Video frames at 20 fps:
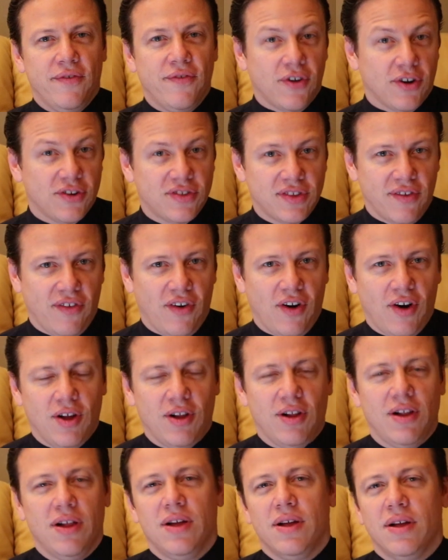first of
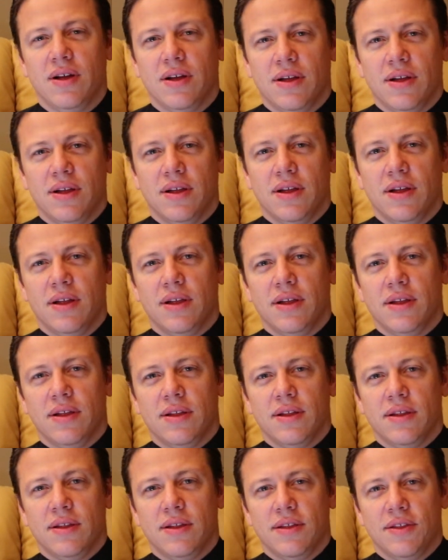all,
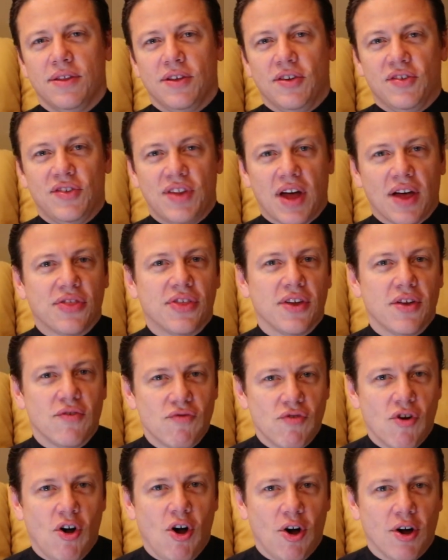there's
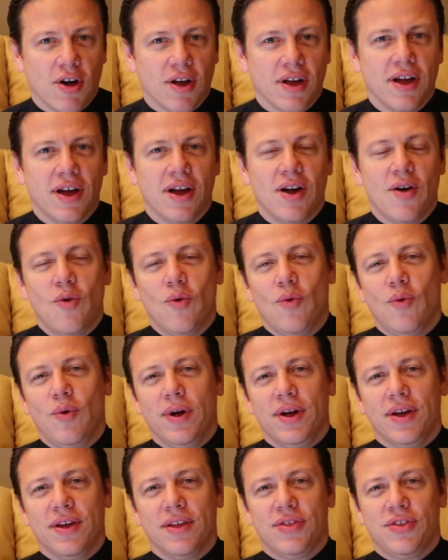nothing wrong
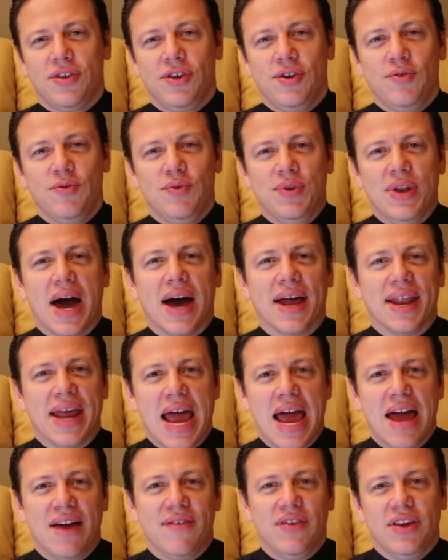with you not
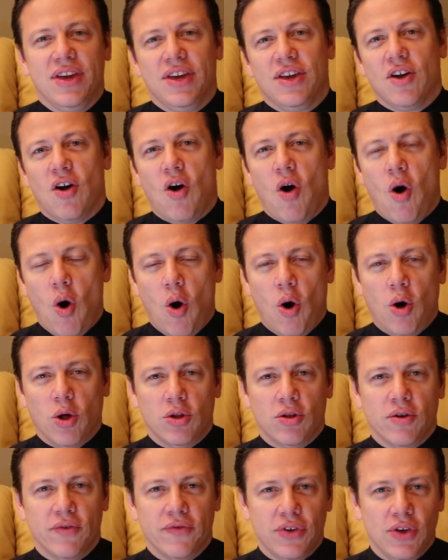having
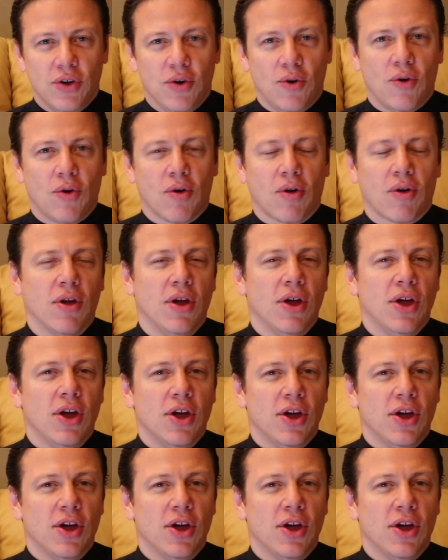all of your